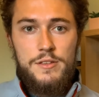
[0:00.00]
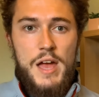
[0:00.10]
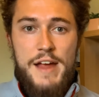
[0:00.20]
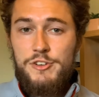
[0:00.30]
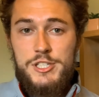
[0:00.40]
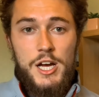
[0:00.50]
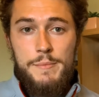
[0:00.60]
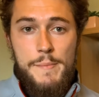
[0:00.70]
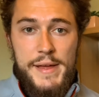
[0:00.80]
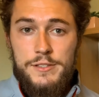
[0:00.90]
Every time
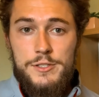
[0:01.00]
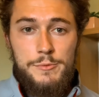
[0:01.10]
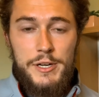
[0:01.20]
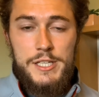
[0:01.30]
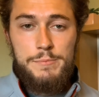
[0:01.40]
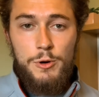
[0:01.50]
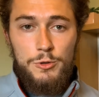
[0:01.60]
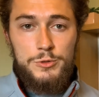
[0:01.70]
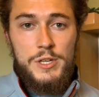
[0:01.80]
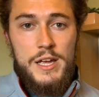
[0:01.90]
a metal spring is
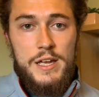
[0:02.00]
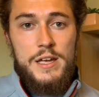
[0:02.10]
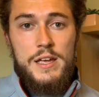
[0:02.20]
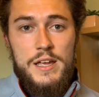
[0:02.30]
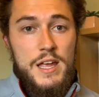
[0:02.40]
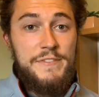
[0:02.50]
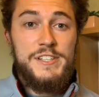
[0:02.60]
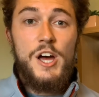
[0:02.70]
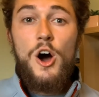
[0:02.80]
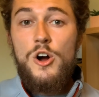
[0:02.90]
pulled, if
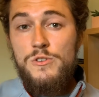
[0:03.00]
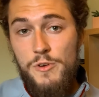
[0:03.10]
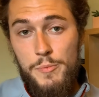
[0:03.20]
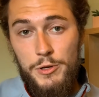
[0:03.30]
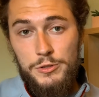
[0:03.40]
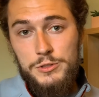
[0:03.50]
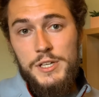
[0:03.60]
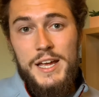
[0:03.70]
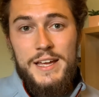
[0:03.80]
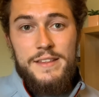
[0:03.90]
it's over pulled,
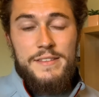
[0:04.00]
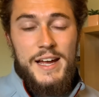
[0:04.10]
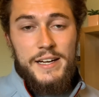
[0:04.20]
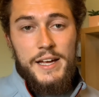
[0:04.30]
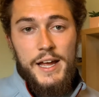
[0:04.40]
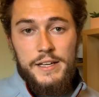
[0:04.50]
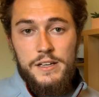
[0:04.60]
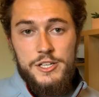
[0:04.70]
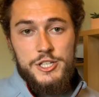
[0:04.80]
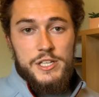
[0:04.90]
that can
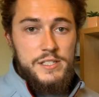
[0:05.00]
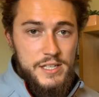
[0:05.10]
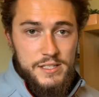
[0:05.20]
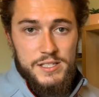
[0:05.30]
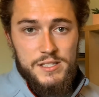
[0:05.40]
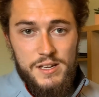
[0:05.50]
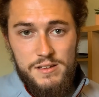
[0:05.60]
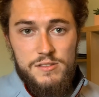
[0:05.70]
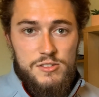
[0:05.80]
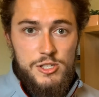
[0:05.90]
adjust its
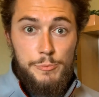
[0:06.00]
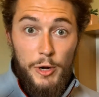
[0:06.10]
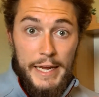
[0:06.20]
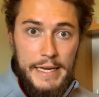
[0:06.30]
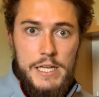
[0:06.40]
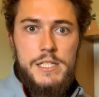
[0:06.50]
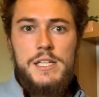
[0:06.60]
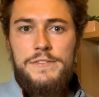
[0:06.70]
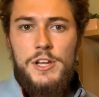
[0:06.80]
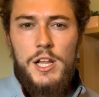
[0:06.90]
springiness,
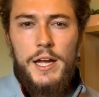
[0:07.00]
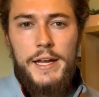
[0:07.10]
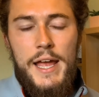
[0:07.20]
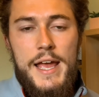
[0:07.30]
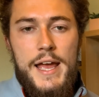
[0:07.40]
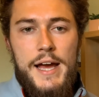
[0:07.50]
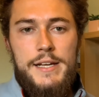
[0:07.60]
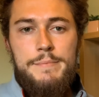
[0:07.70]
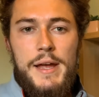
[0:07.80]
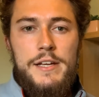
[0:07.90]
if you like, and
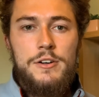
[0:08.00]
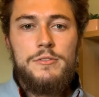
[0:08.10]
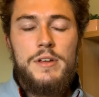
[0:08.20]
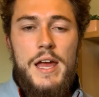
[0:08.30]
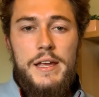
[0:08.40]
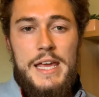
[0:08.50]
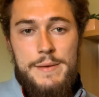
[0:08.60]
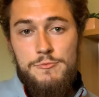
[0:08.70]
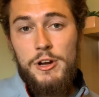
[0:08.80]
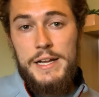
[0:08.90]
it may not keep
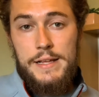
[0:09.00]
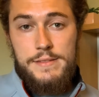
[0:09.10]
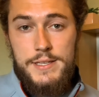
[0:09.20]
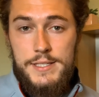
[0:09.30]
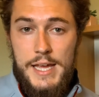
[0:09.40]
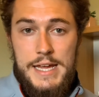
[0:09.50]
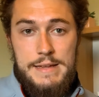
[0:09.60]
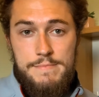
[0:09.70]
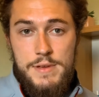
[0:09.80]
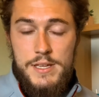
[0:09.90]
reading the
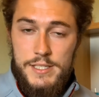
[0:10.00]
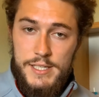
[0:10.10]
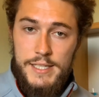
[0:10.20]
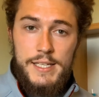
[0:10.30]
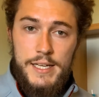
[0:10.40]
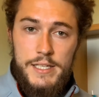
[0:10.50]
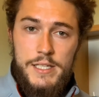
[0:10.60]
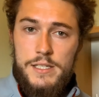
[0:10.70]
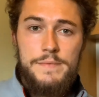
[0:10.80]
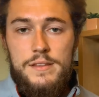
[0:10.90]
same settings.